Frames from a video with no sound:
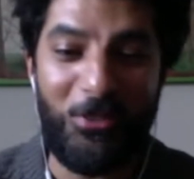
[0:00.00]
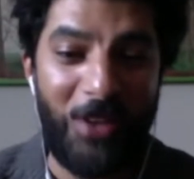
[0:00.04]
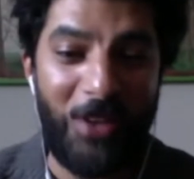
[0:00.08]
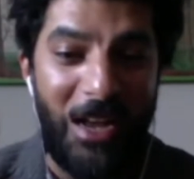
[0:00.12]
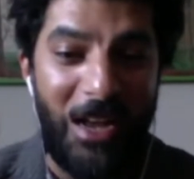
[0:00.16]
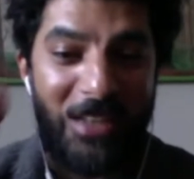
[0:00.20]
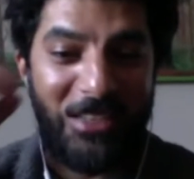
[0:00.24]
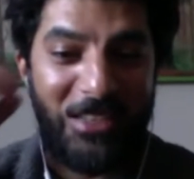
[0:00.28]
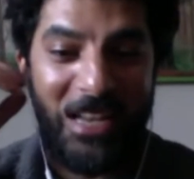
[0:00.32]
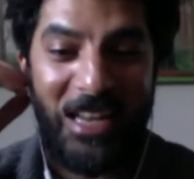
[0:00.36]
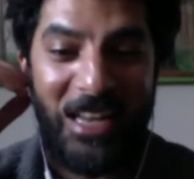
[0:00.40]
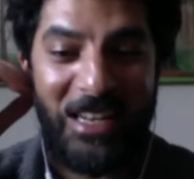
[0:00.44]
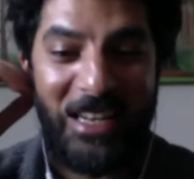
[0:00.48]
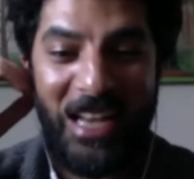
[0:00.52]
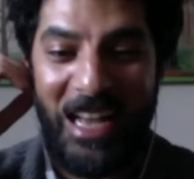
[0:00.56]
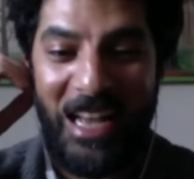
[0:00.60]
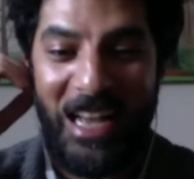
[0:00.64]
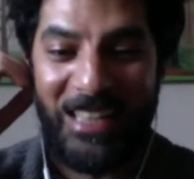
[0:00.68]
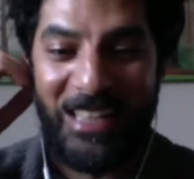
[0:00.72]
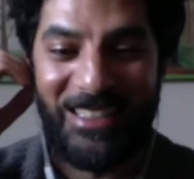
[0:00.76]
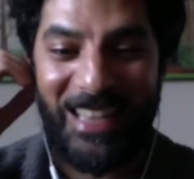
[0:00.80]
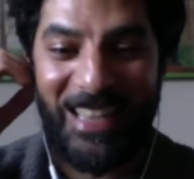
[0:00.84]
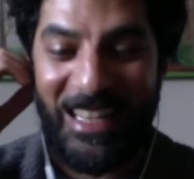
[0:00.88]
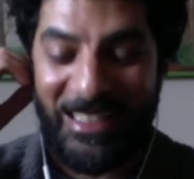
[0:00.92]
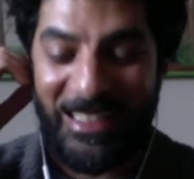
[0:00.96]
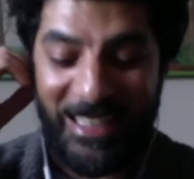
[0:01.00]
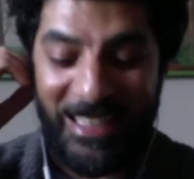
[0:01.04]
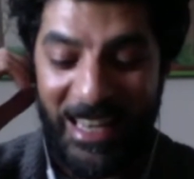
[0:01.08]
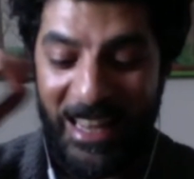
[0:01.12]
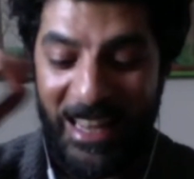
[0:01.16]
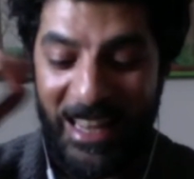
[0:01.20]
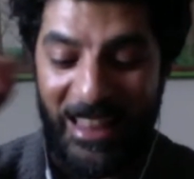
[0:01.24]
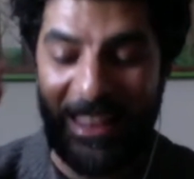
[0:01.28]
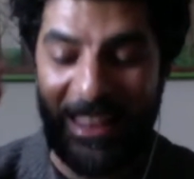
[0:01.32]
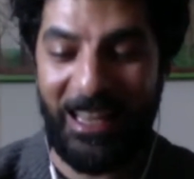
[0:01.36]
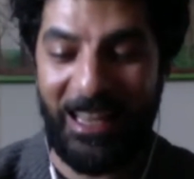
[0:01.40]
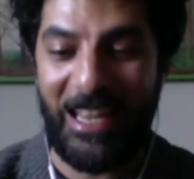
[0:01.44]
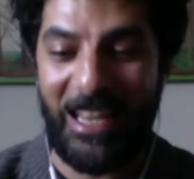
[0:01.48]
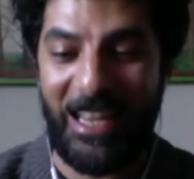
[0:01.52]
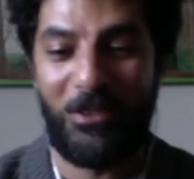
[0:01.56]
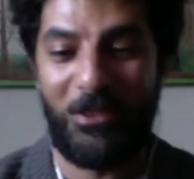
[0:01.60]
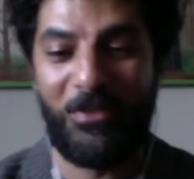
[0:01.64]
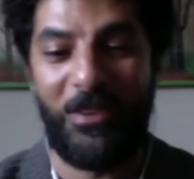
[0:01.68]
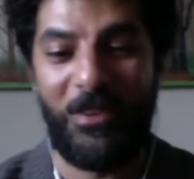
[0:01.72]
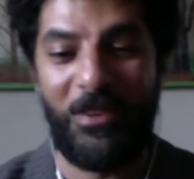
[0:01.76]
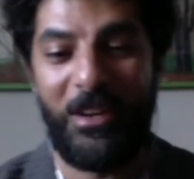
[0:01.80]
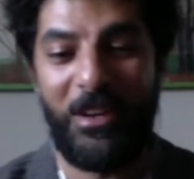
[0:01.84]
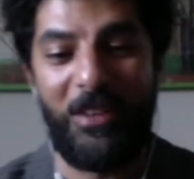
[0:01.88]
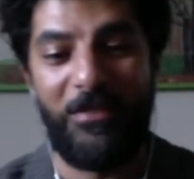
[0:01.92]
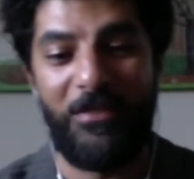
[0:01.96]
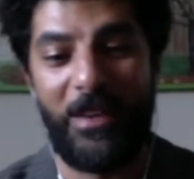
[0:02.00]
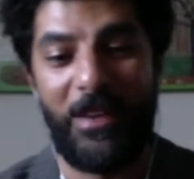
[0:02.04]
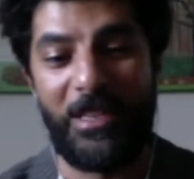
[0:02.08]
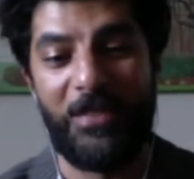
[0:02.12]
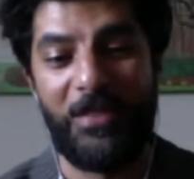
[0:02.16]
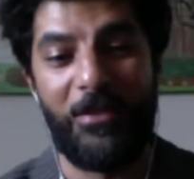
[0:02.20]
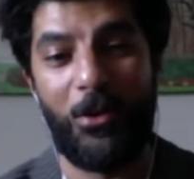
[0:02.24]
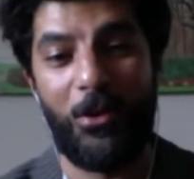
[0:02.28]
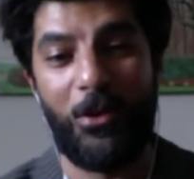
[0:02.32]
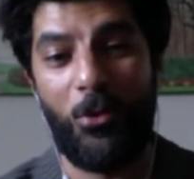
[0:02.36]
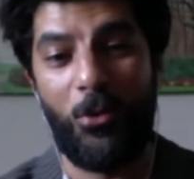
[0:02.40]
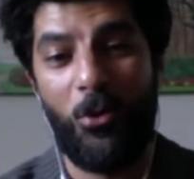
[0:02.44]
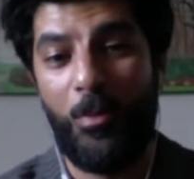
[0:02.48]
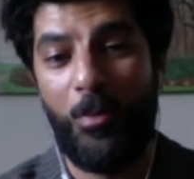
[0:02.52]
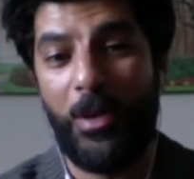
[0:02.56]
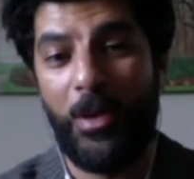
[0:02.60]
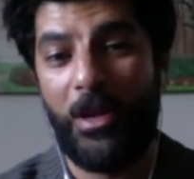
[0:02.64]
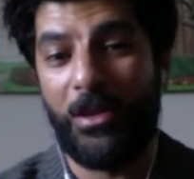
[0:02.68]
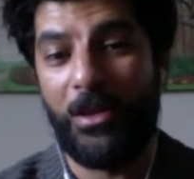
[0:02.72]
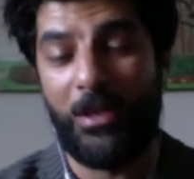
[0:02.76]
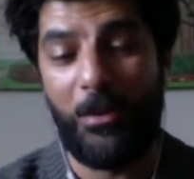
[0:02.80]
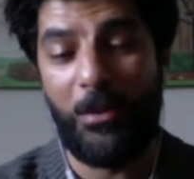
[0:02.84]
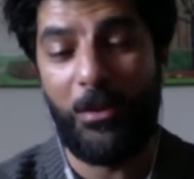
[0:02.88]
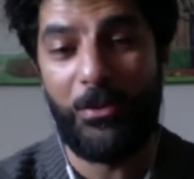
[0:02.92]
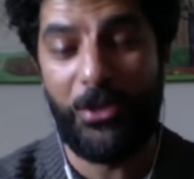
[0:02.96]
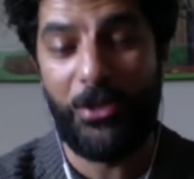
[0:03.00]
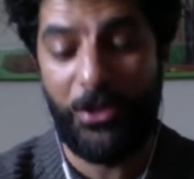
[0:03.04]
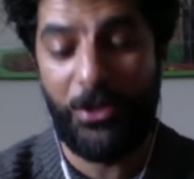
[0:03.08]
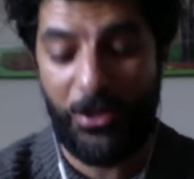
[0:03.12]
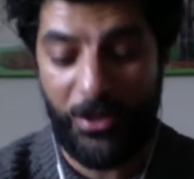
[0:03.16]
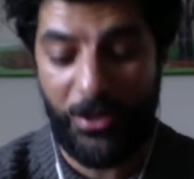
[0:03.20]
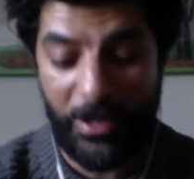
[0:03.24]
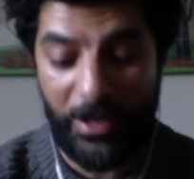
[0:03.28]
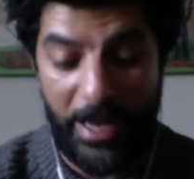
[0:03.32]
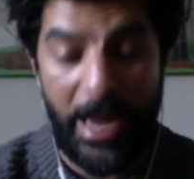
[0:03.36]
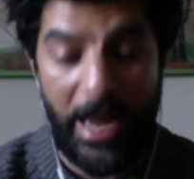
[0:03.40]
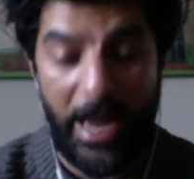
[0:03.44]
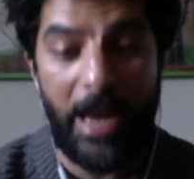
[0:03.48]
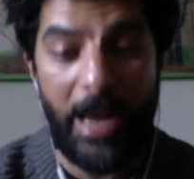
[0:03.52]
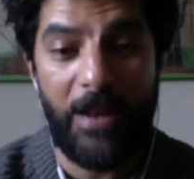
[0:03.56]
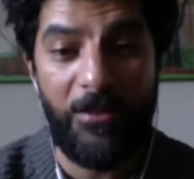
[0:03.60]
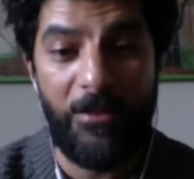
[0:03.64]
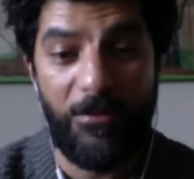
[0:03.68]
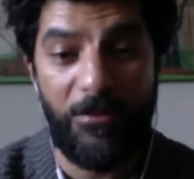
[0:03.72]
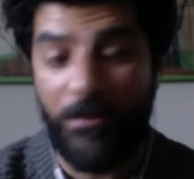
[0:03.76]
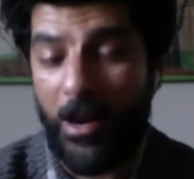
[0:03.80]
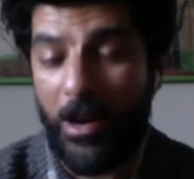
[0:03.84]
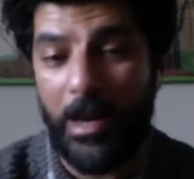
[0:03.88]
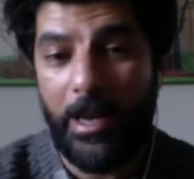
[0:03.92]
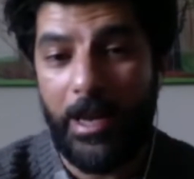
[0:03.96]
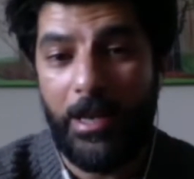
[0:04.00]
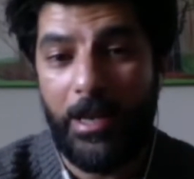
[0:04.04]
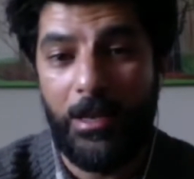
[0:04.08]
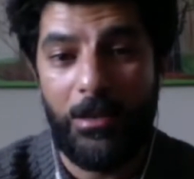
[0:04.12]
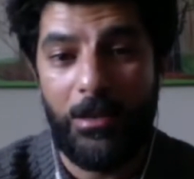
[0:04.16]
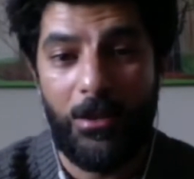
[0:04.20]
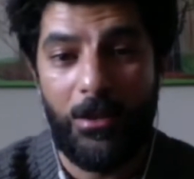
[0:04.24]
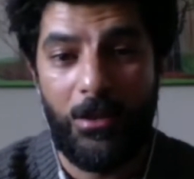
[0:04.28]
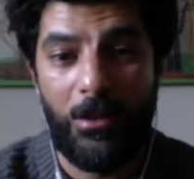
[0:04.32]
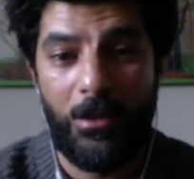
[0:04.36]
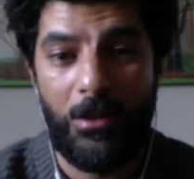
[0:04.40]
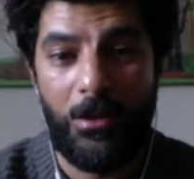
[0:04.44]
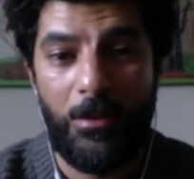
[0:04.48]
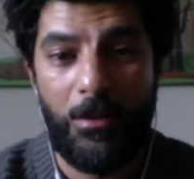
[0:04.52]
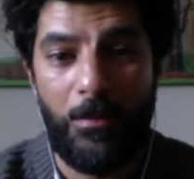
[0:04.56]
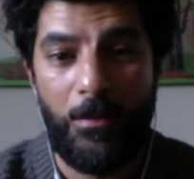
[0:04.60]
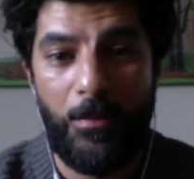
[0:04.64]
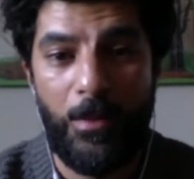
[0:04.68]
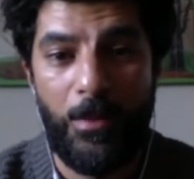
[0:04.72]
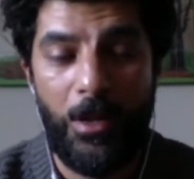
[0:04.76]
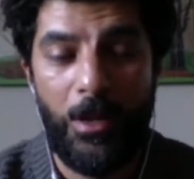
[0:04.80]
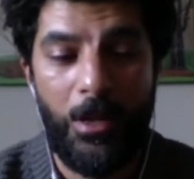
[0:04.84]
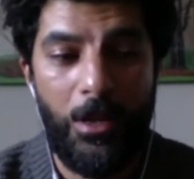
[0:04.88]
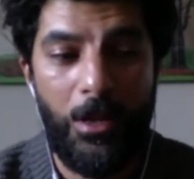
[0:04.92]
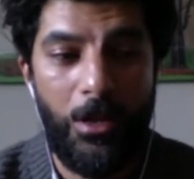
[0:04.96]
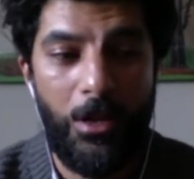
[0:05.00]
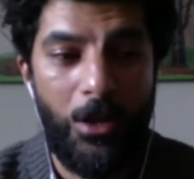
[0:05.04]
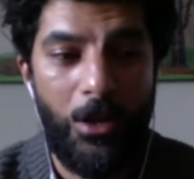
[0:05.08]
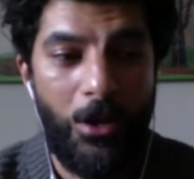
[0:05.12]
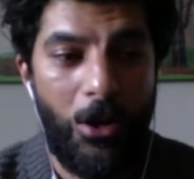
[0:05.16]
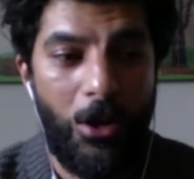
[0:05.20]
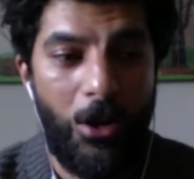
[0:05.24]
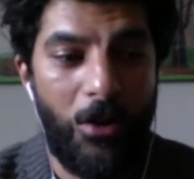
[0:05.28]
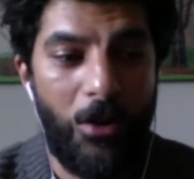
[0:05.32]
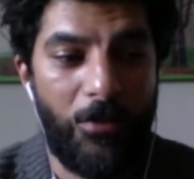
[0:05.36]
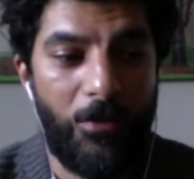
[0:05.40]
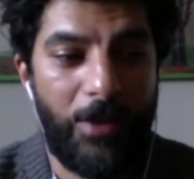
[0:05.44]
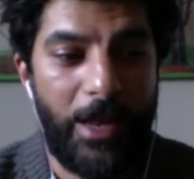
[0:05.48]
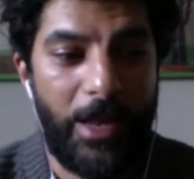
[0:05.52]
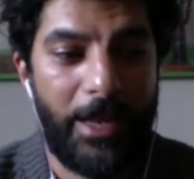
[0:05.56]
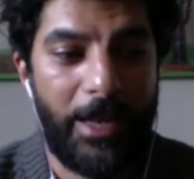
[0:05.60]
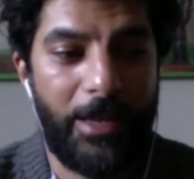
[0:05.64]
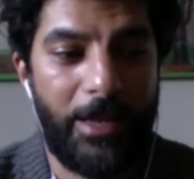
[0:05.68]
I didn't think I was very effective at all, because I was just scared, frightened of barely